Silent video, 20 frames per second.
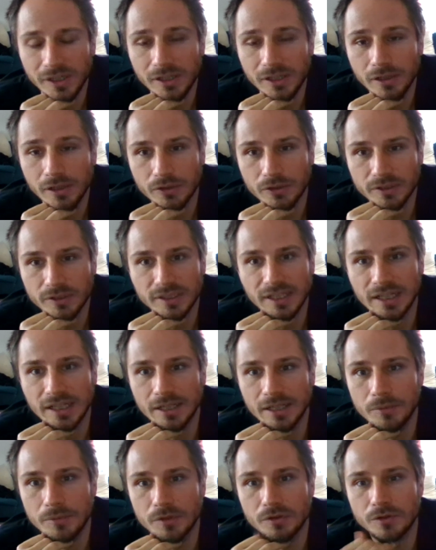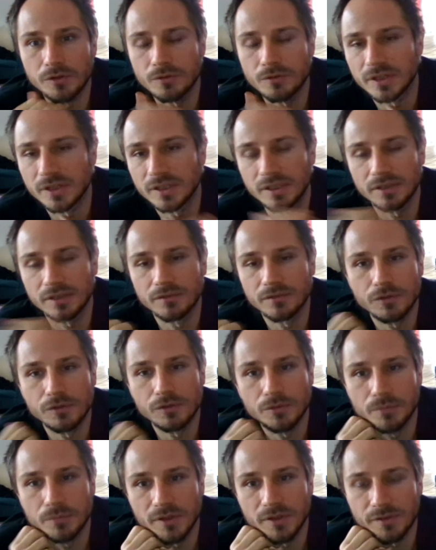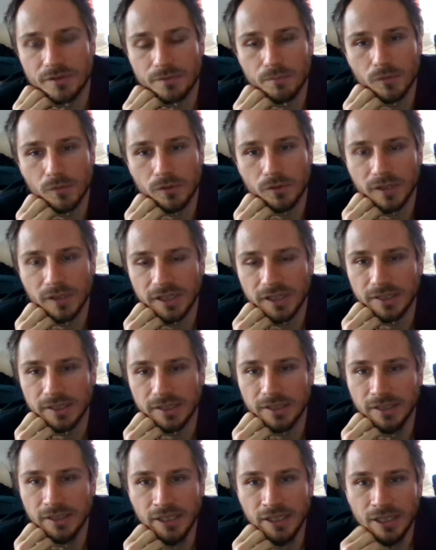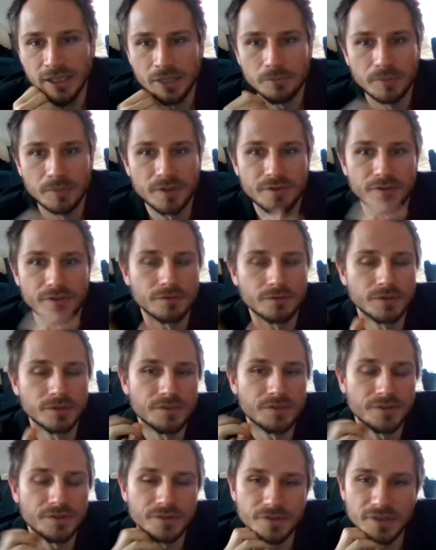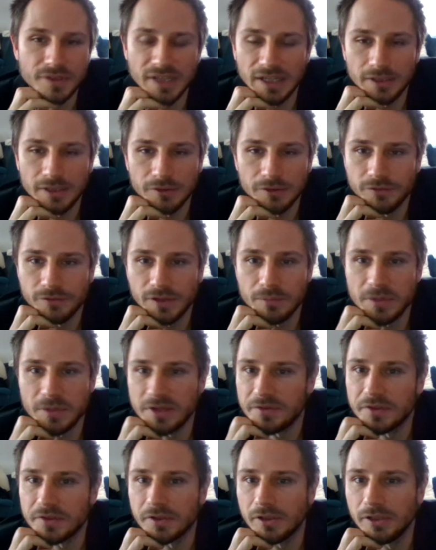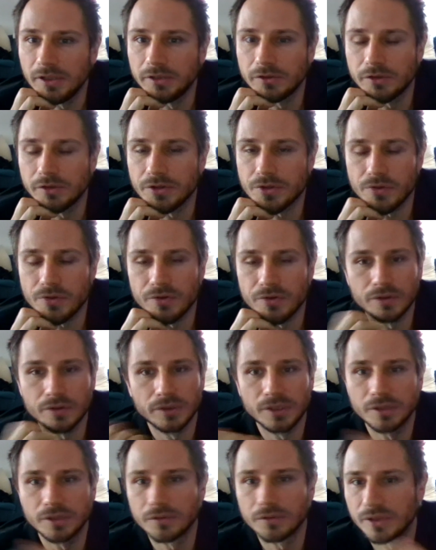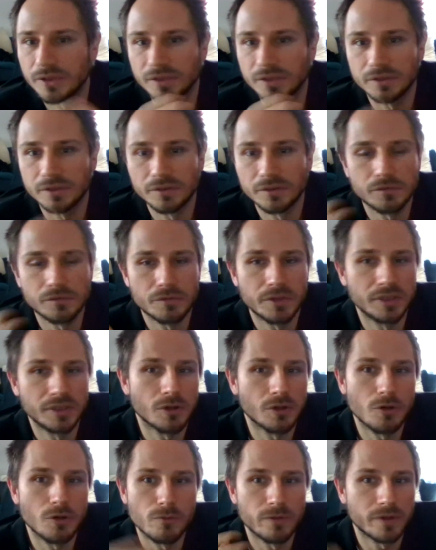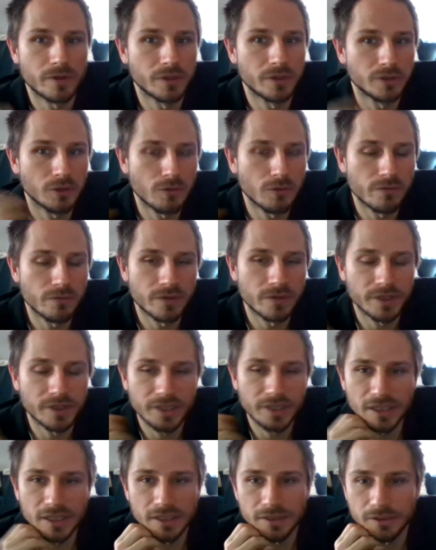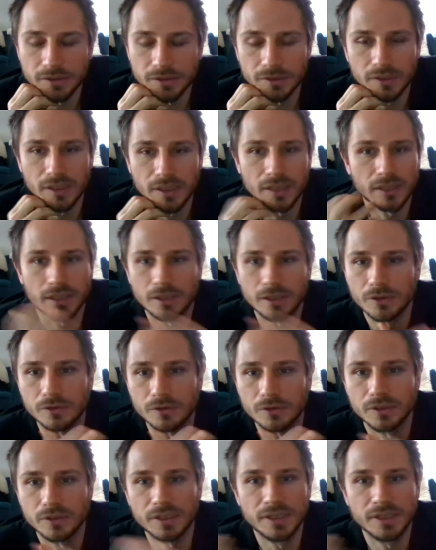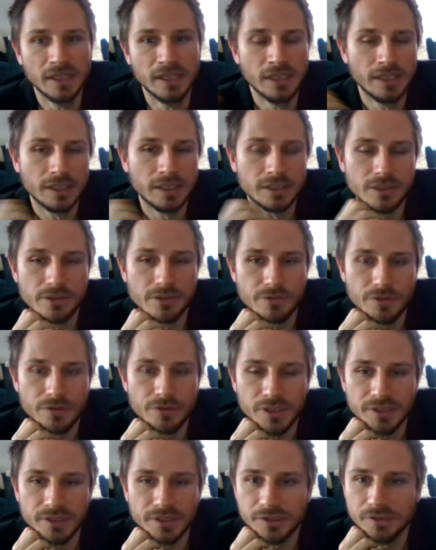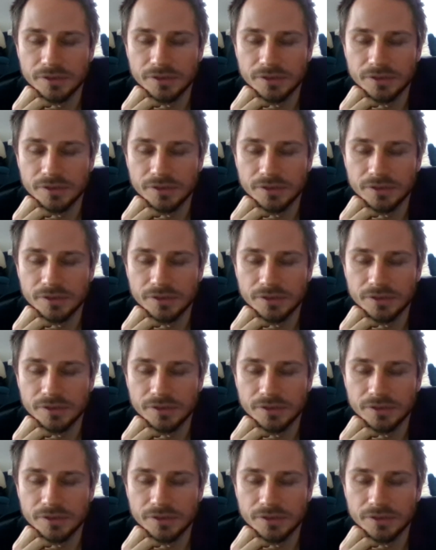long time, and for me, it's more like a piece of this kind of amazing literature that you can read over and over again, like on a different,